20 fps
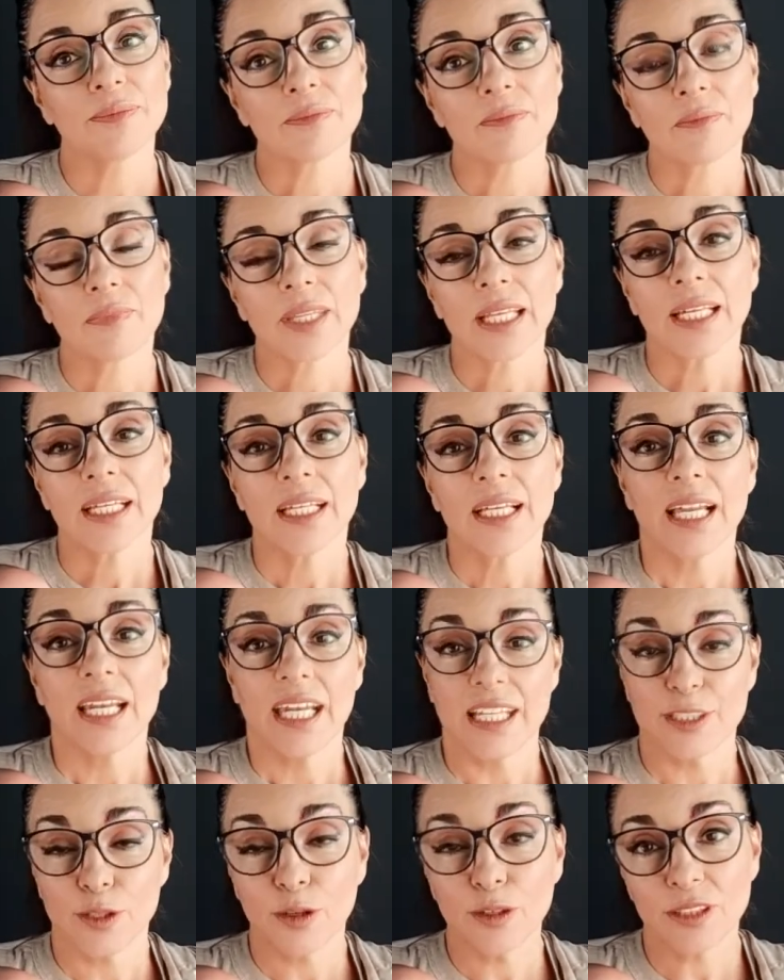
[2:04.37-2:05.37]
The zone
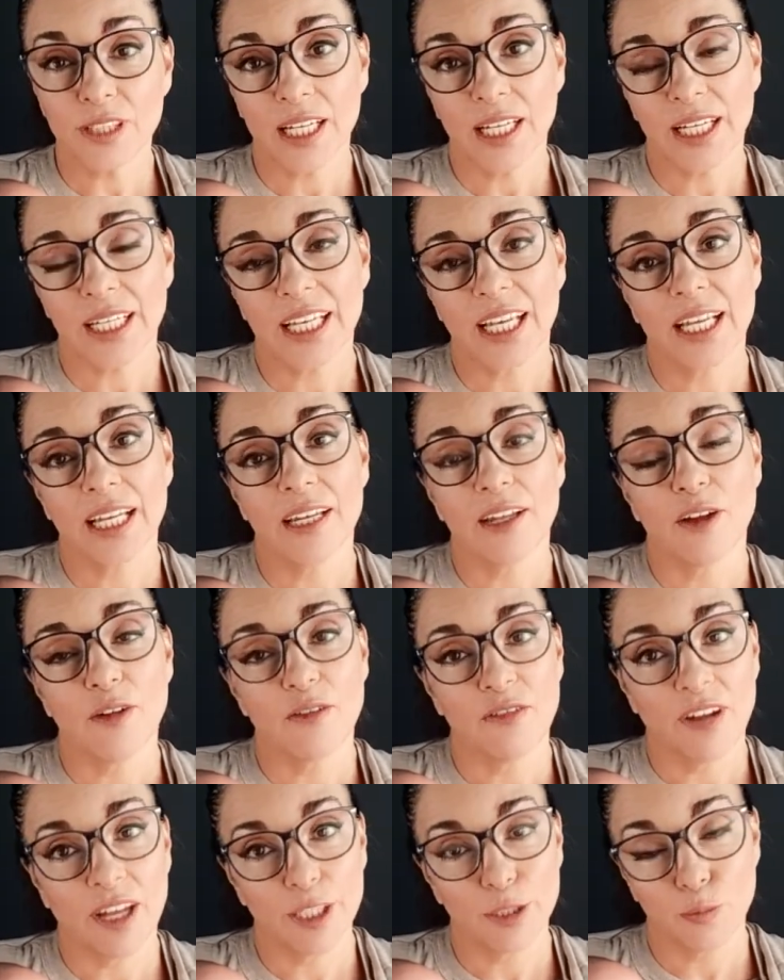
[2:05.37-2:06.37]
where we'll position
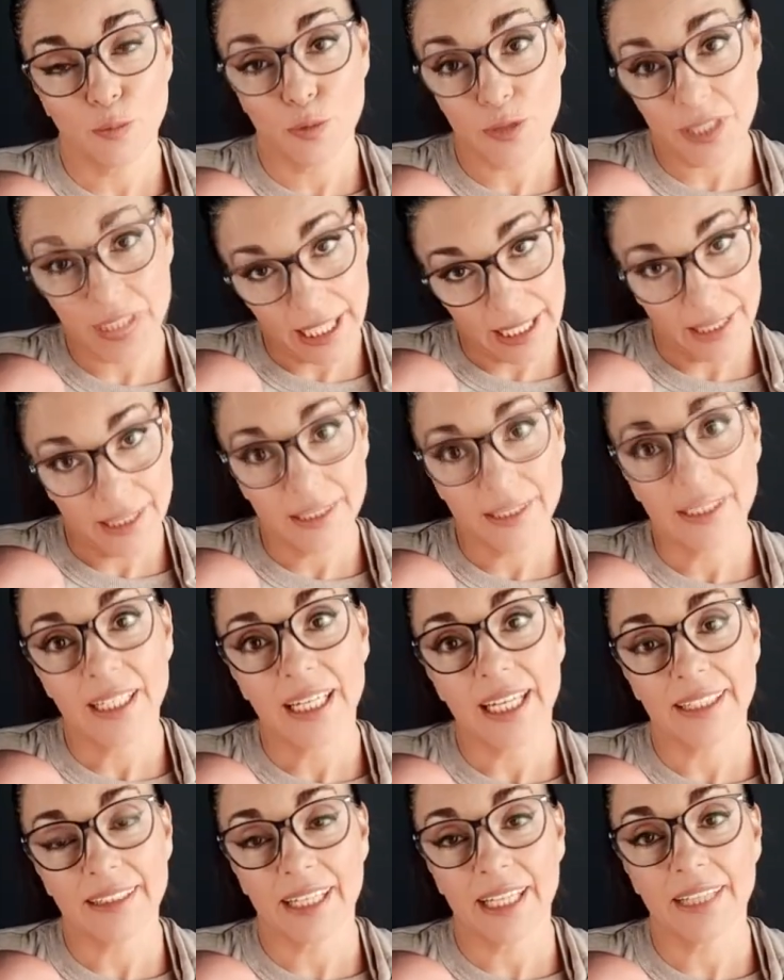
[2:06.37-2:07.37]
baby's head,
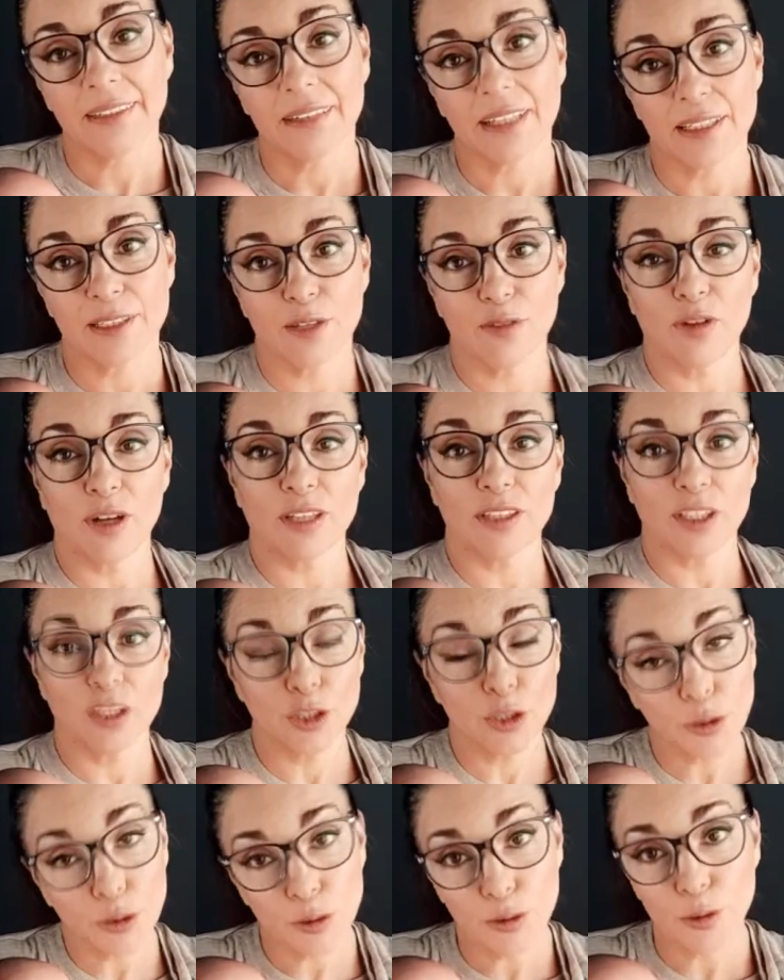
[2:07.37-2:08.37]
against the
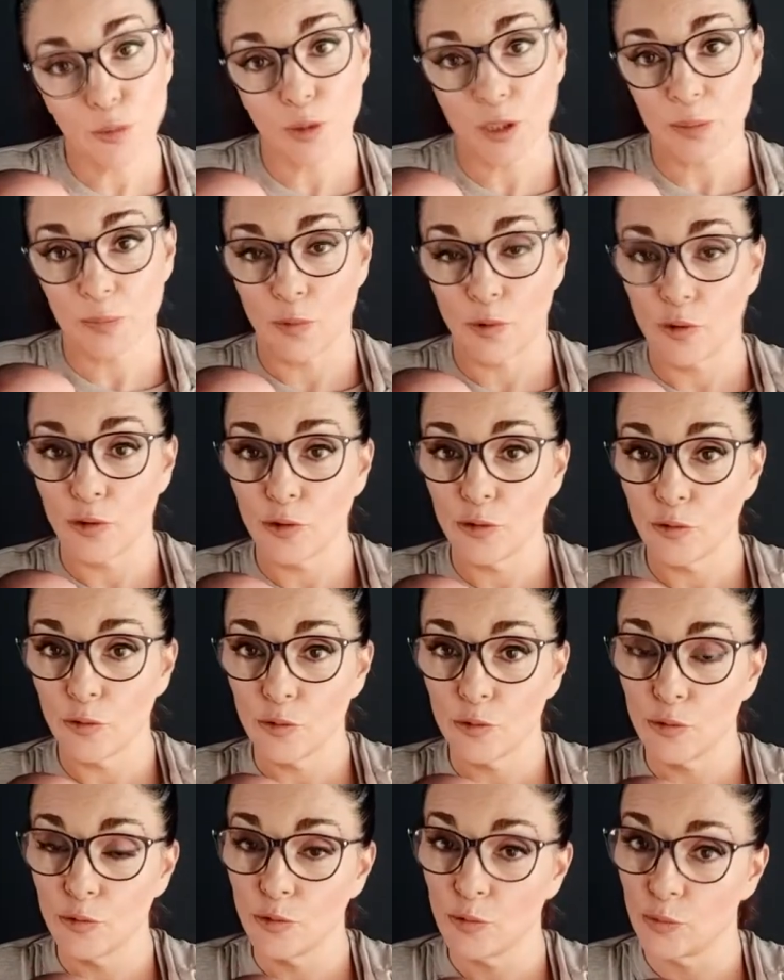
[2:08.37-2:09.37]
collarbone or a bit more
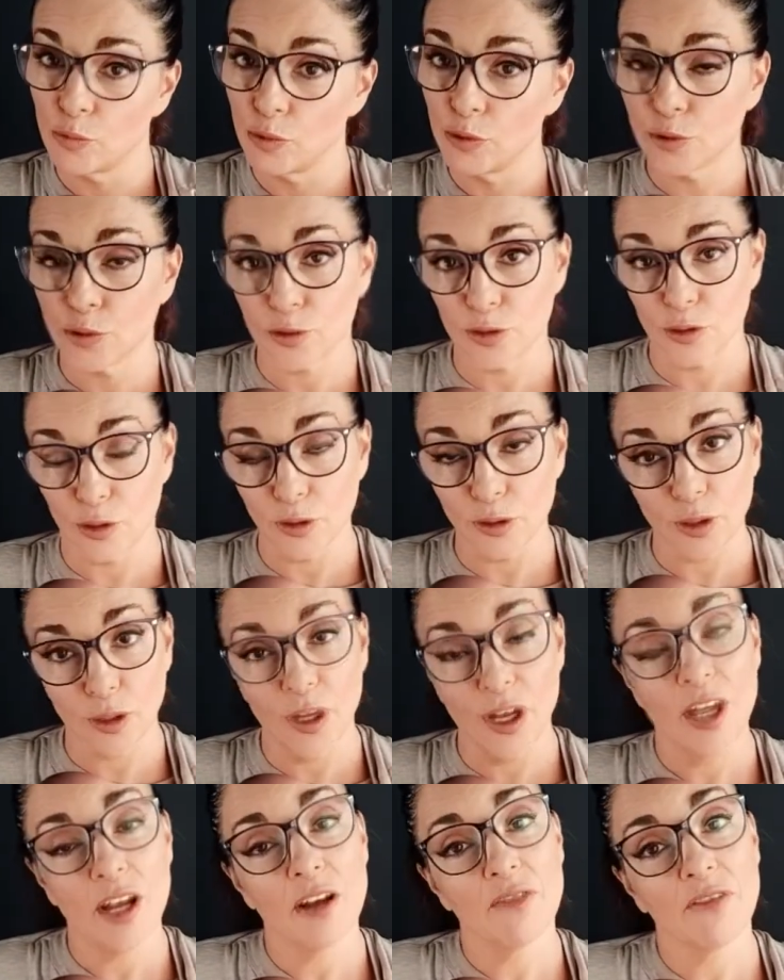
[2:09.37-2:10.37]
centered,
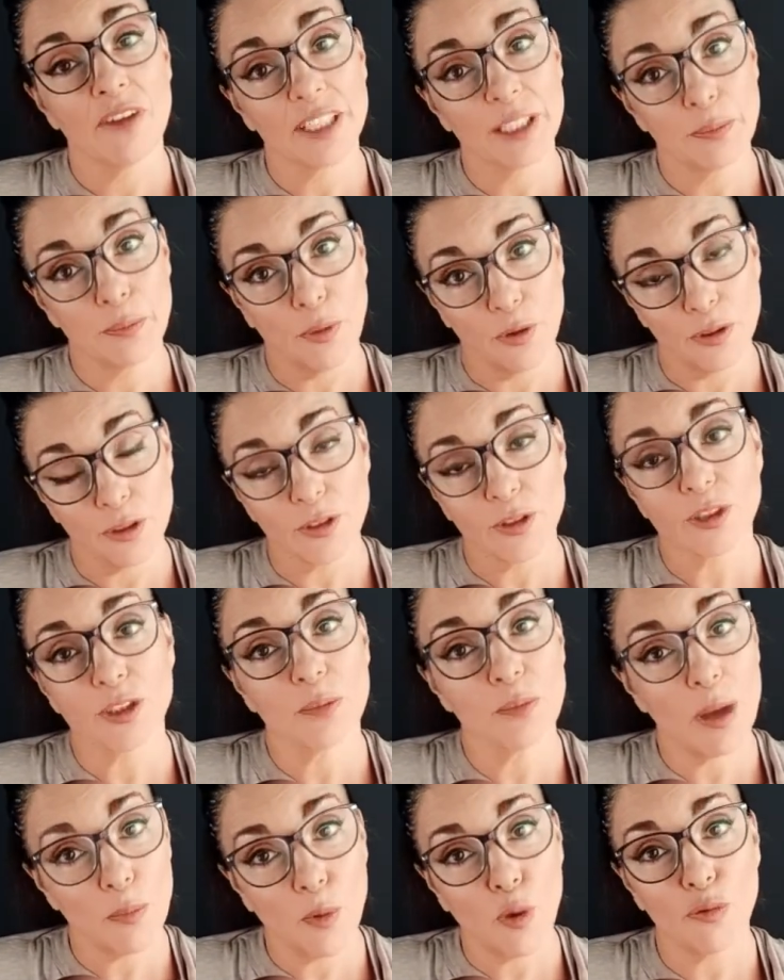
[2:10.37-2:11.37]
will depend on your
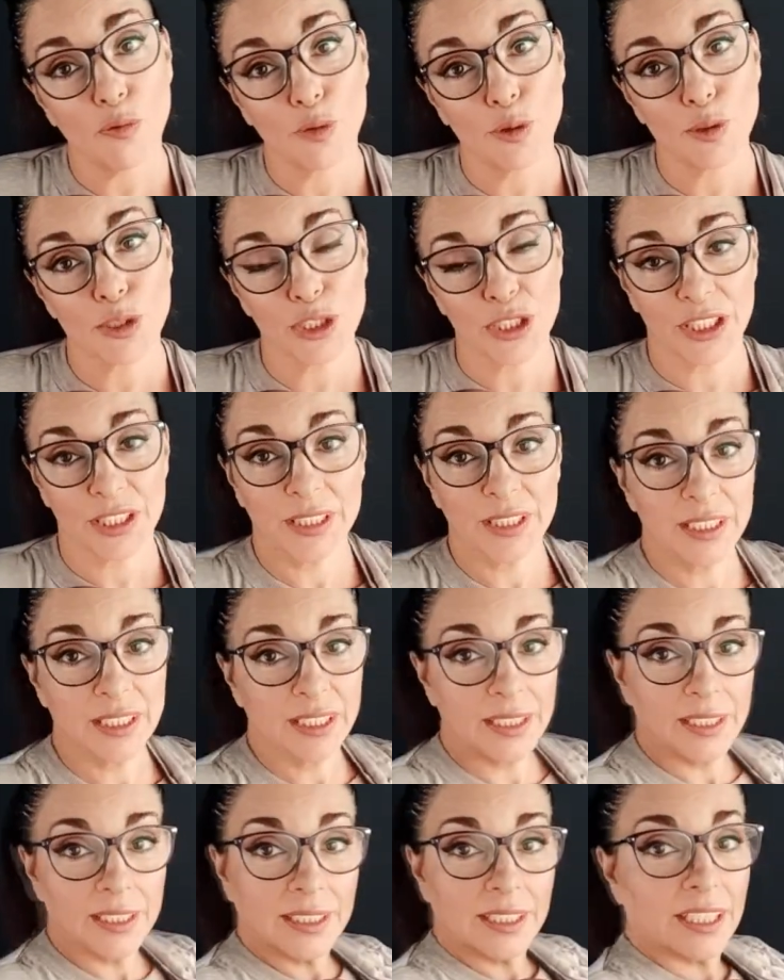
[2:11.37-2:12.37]
morphology.
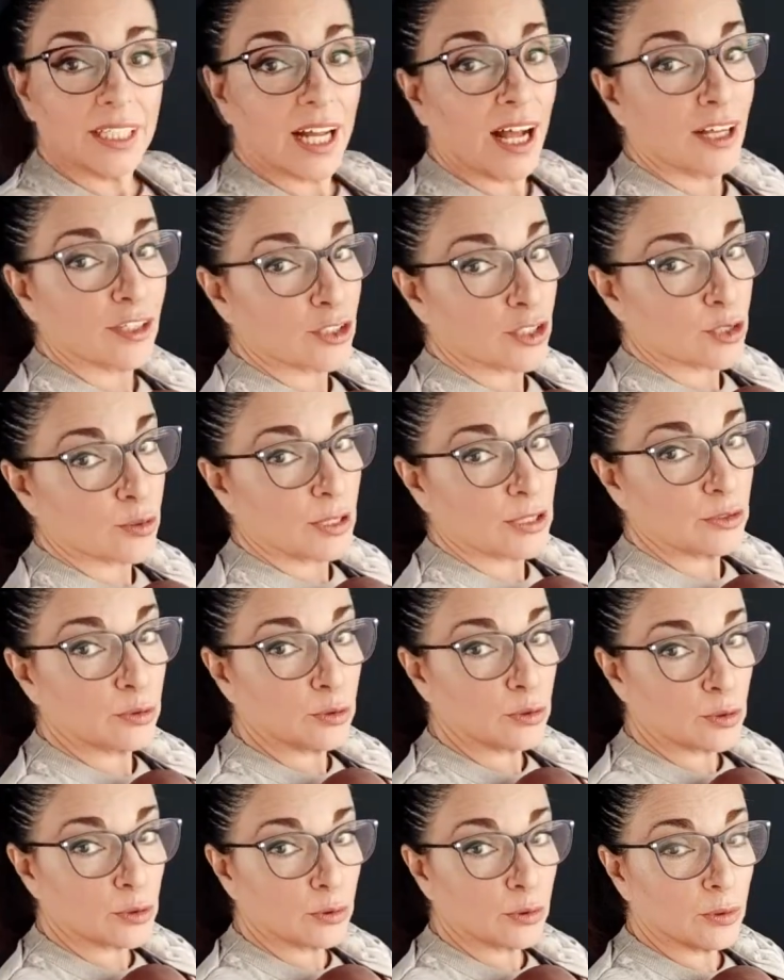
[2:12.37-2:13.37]
The important
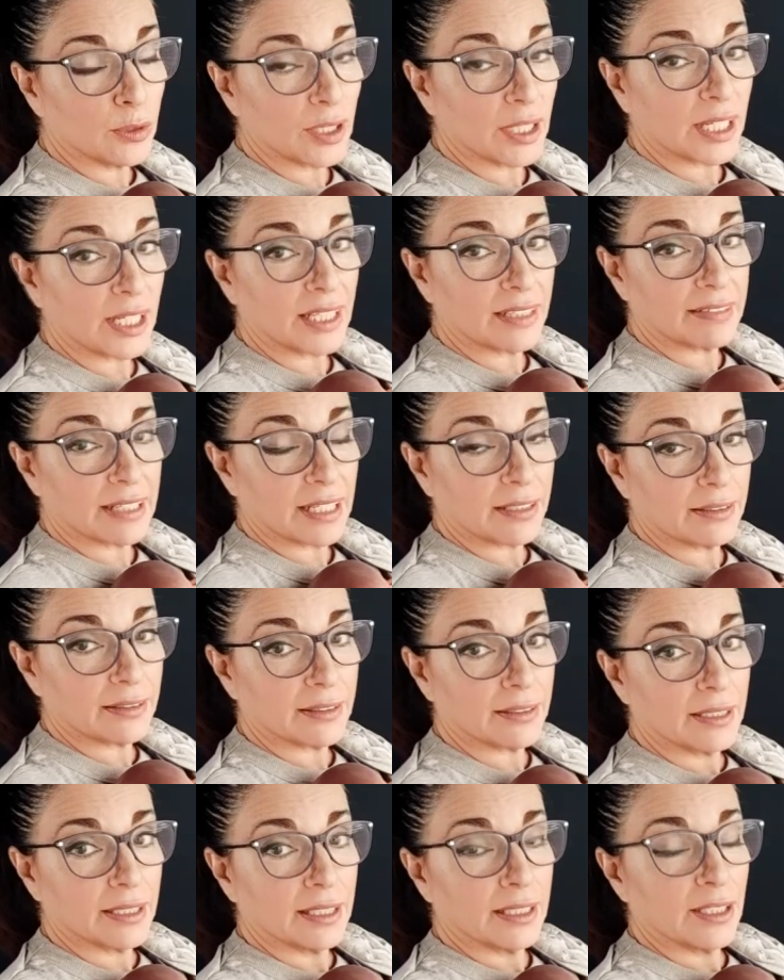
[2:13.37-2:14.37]
thing is to always
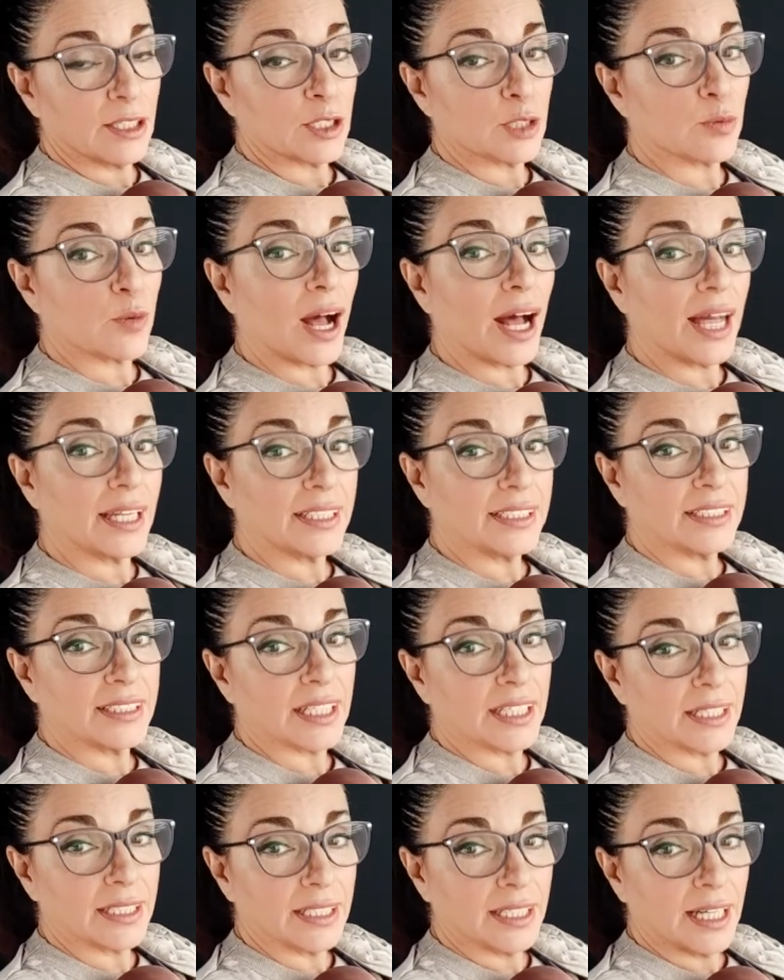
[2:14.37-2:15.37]
keep baby's head
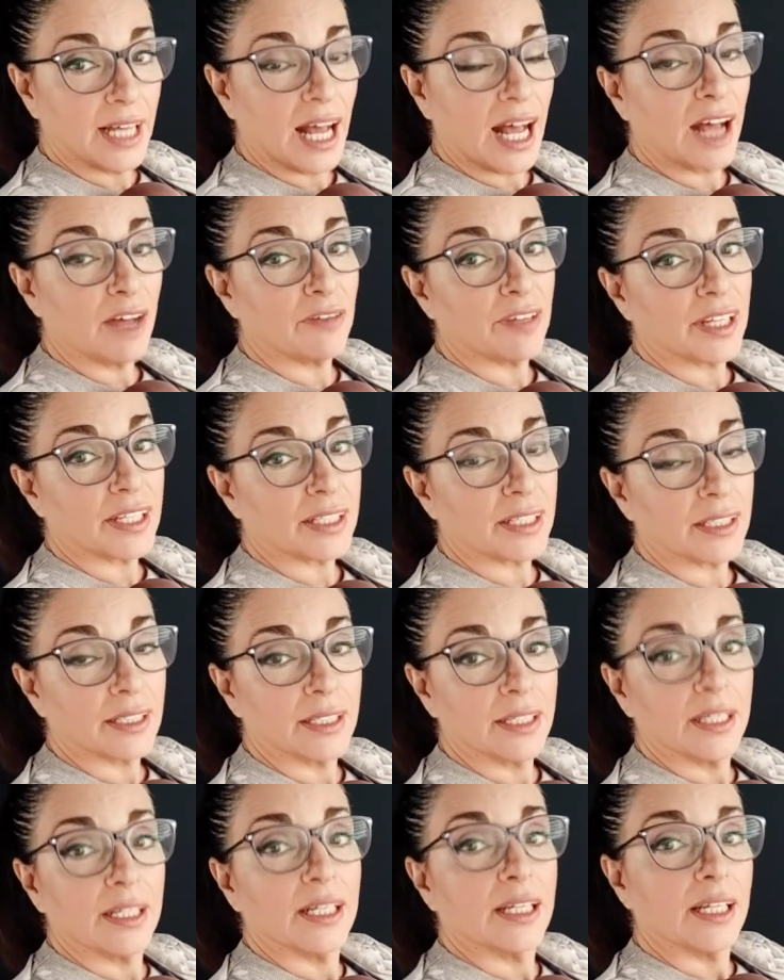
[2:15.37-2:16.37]
aligned to his spine.